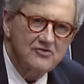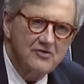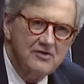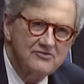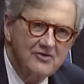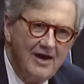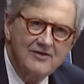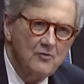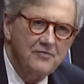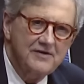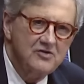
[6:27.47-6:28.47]
judge. I
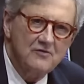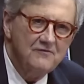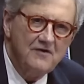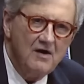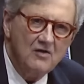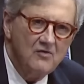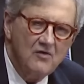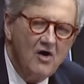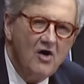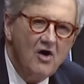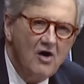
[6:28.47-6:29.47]
don't think you'll follow the
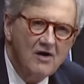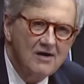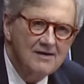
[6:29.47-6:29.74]
law.